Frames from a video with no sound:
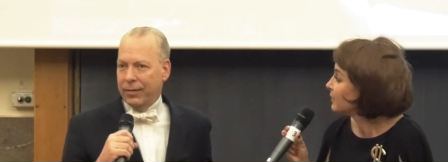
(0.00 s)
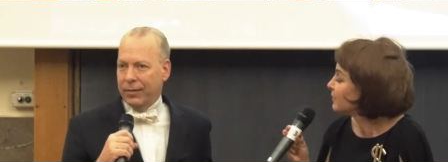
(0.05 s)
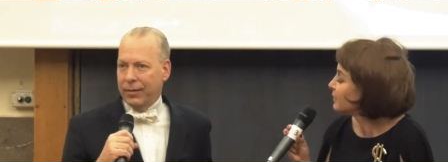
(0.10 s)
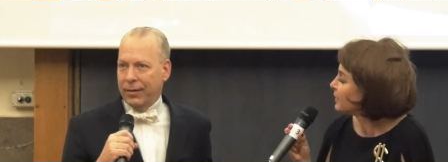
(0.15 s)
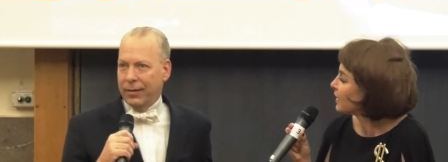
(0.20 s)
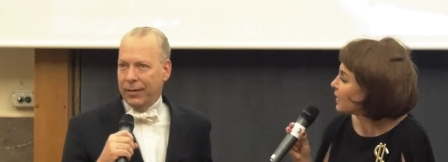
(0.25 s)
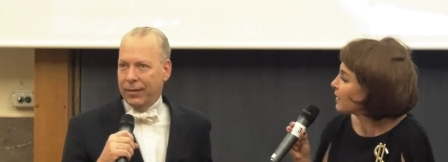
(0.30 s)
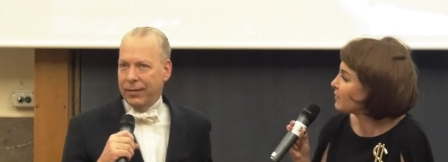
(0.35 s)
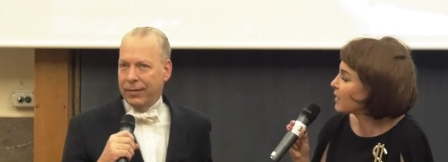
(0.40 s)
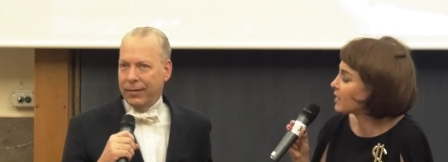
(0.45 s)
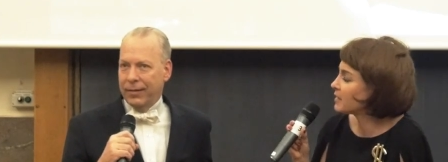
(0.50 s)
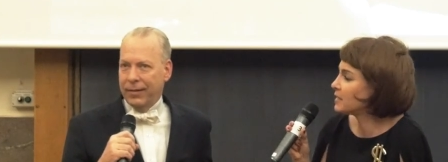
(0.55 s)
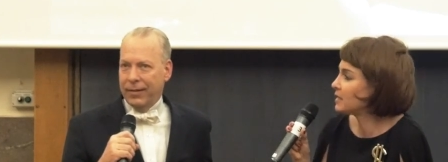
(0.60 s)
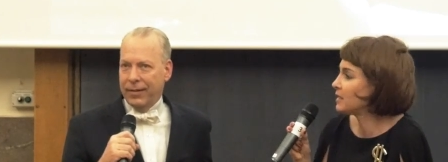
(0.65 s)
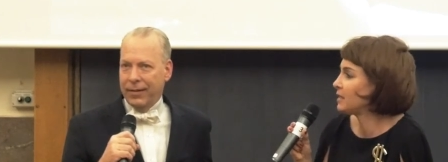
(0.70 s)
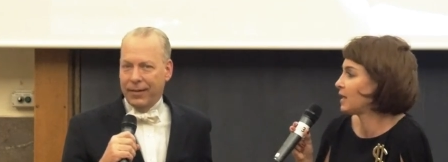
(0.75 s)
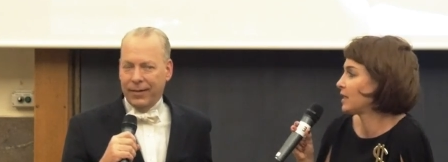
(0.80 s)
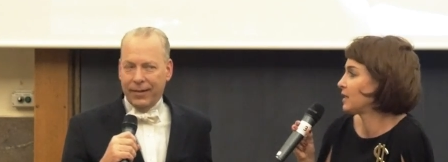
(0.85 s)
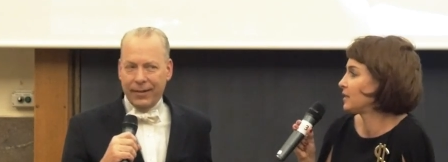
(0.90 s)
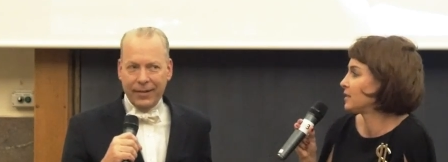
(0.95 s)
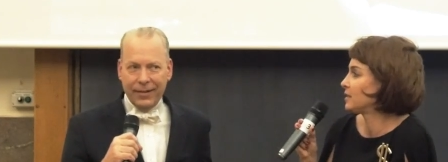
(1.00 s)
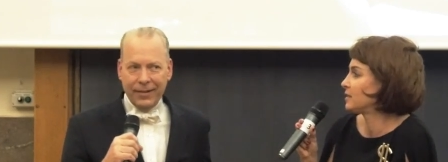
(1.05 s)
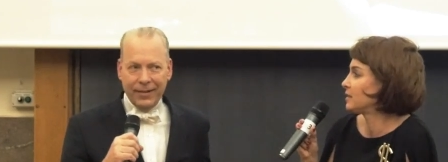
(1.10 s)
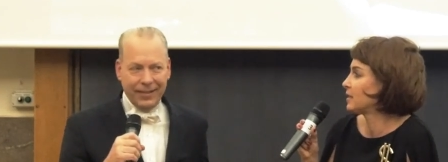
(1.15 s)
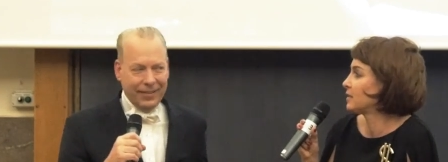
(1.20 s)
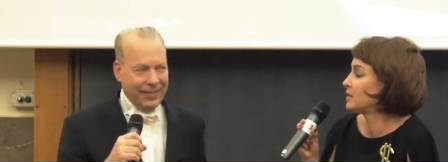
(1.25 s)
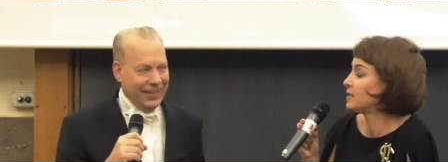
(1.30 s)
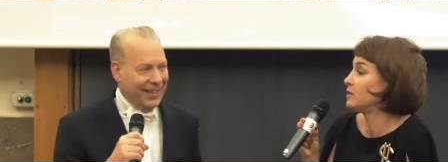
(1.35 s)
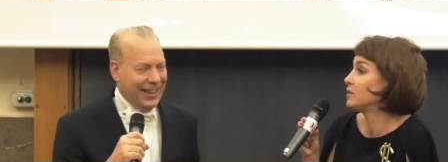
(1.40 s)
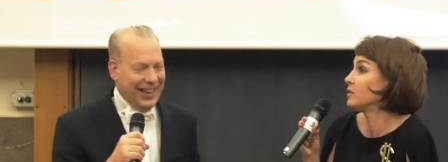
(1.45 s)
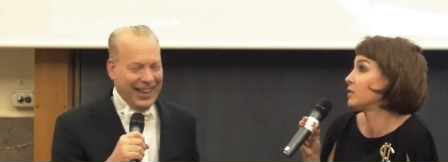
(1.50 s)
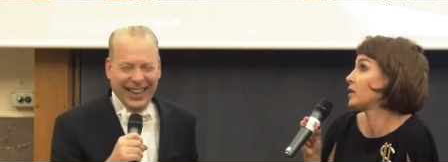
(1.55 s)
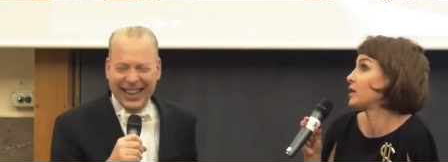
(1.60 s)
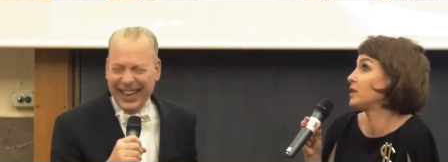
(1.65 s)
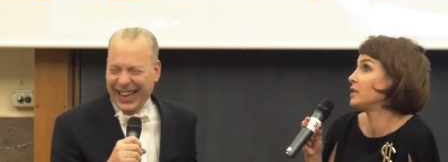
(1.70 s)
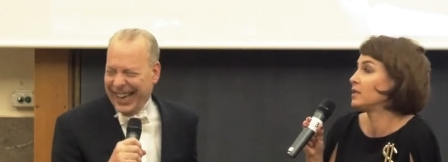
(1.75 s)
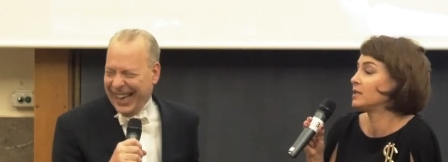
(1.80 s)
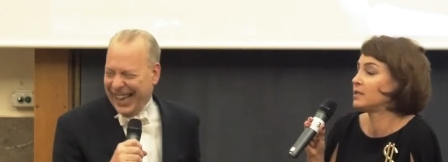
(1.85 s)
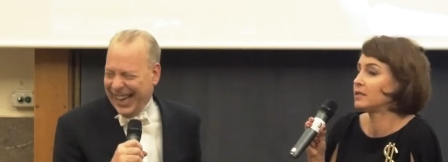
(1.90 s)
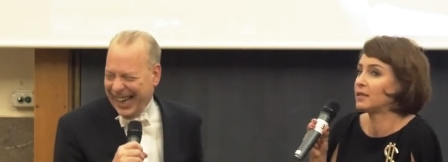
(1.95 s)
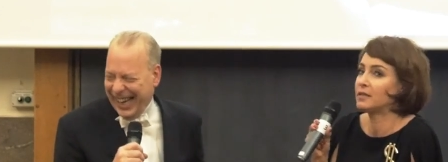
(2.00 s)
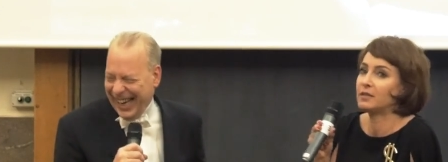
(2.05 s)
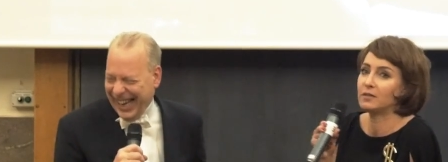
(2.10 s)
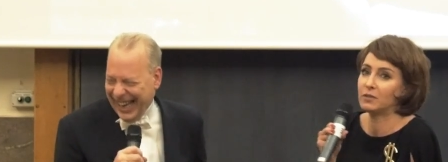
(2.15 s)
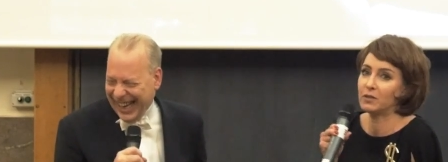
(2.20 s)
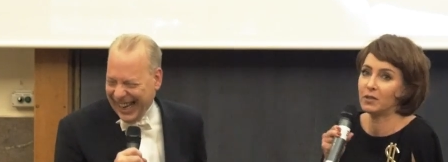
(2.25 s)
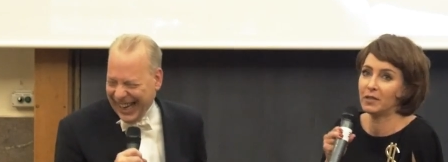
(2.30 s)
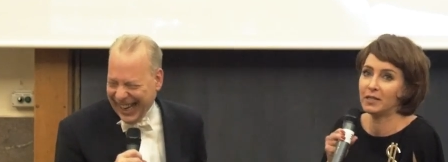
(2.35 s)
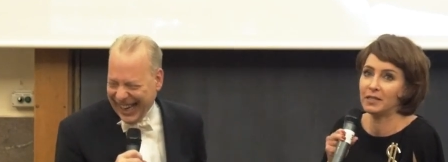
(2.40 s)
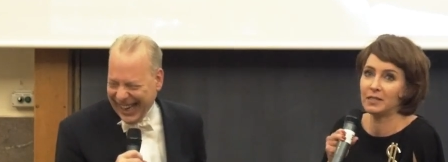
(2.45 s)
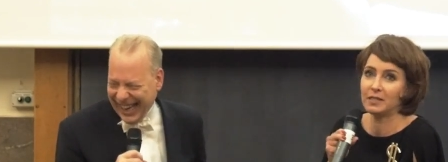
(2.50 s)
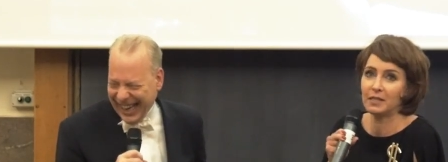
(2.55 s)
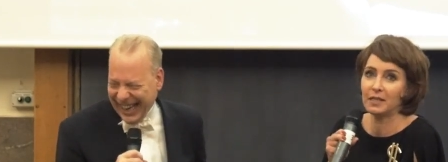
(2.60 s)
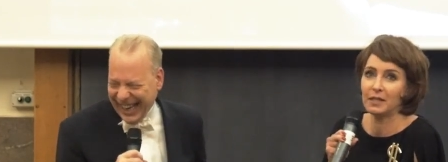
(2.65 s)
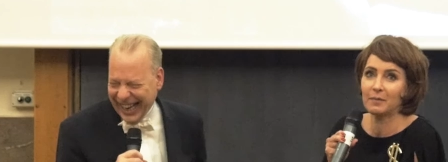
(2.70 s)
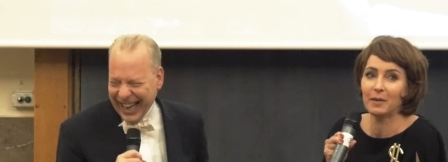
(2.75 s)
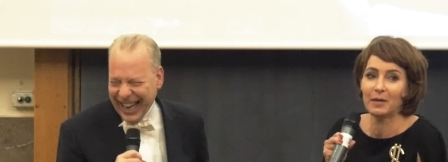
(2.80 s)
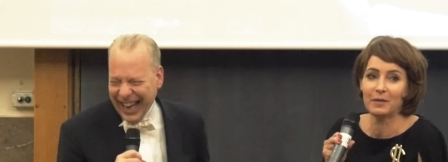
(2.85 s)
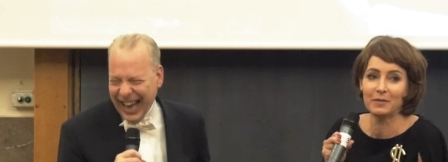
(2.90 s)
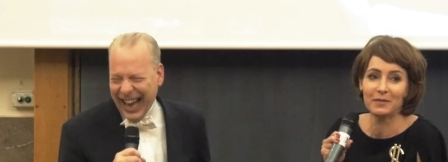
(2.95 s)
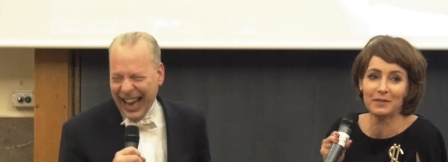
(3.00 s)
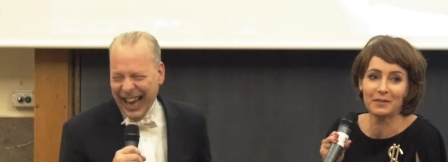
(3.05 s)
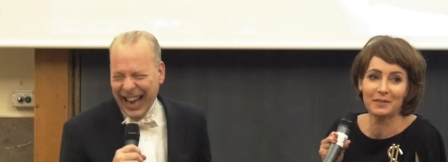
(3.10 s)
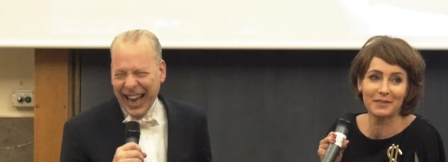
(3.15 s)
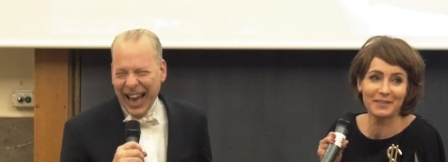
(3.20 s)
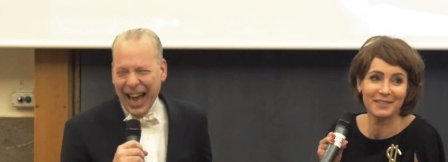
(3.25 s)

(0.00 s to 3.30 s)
Speaker 1: Yeah. I, I didn't like it. I didn't read it. I don't know anything about it.